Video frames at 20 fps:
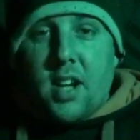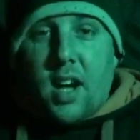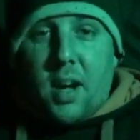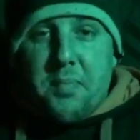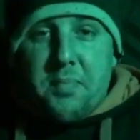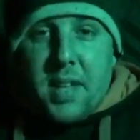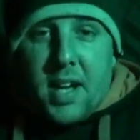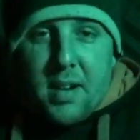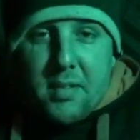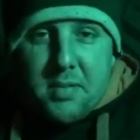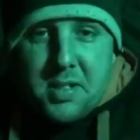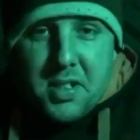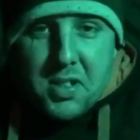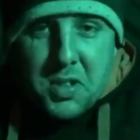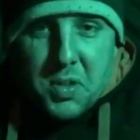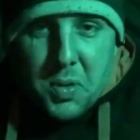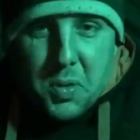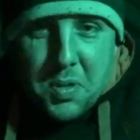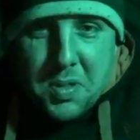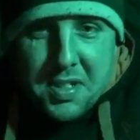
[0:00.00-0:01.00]
down to
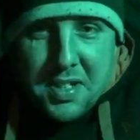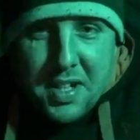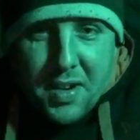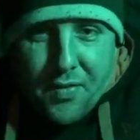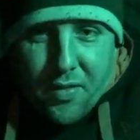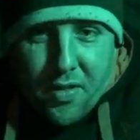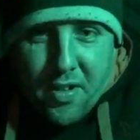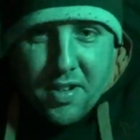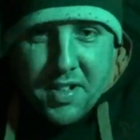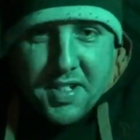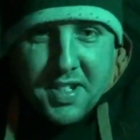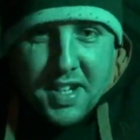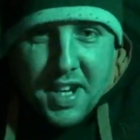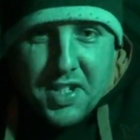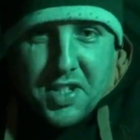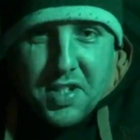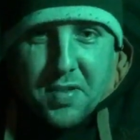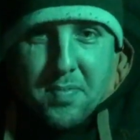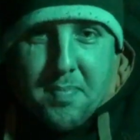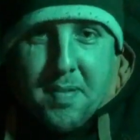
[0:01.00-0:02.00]
Dorset for a
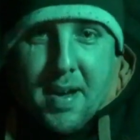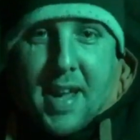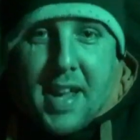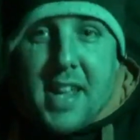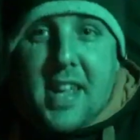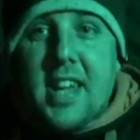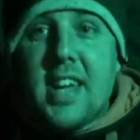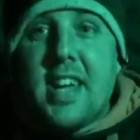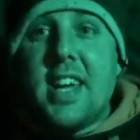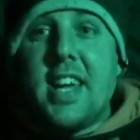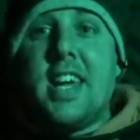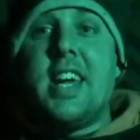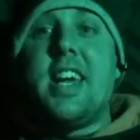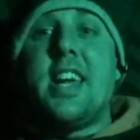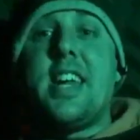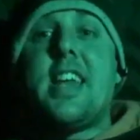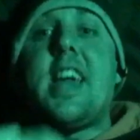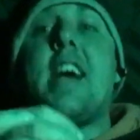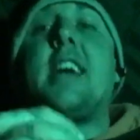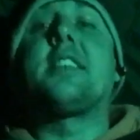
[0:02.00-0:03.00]
session, mate.
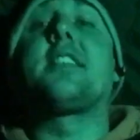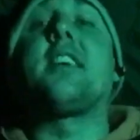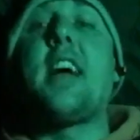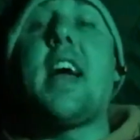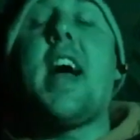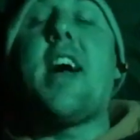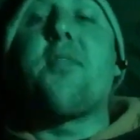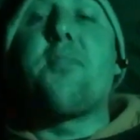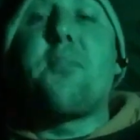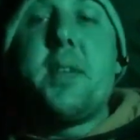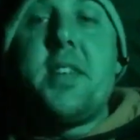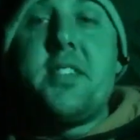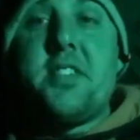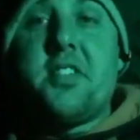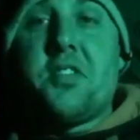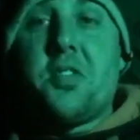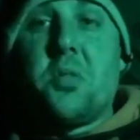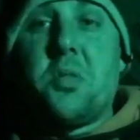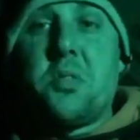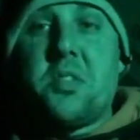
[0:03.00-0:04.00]
Yes, I have been to
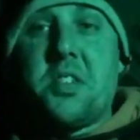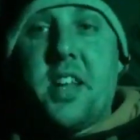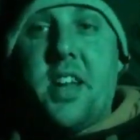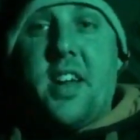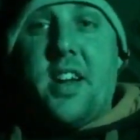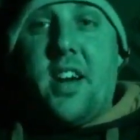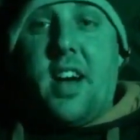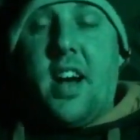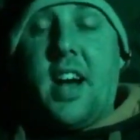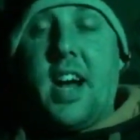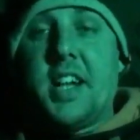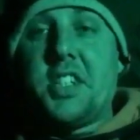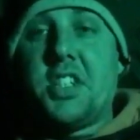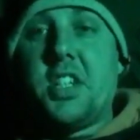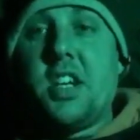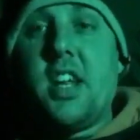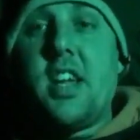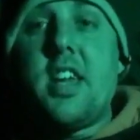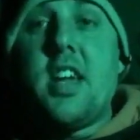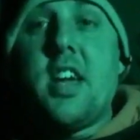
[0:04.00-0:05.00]
Dorset
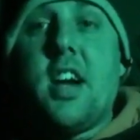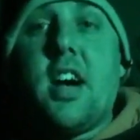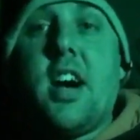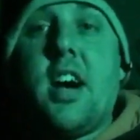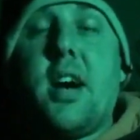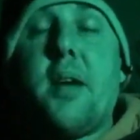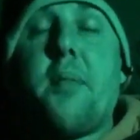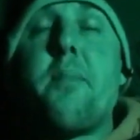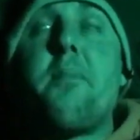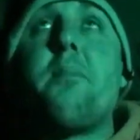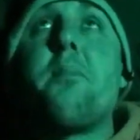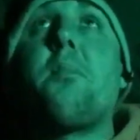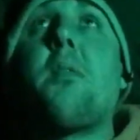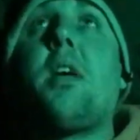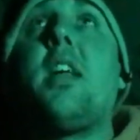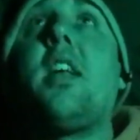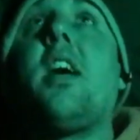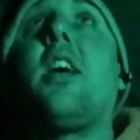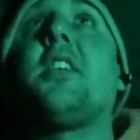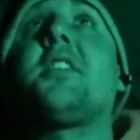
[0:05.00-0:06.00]
actually.
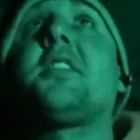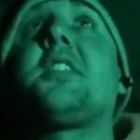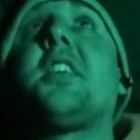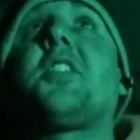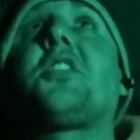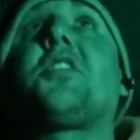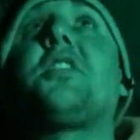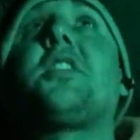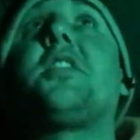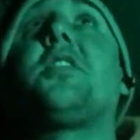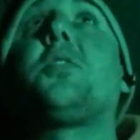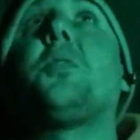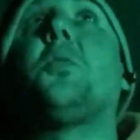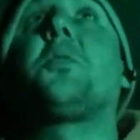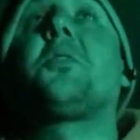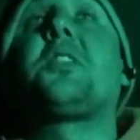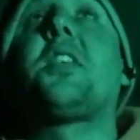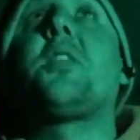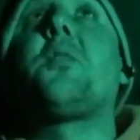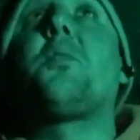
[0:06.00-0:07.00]
My last session in
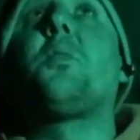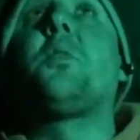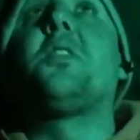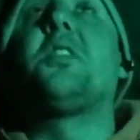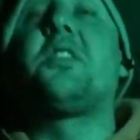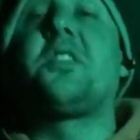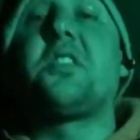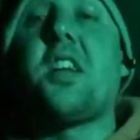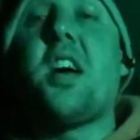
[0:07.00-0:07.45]
Dorset was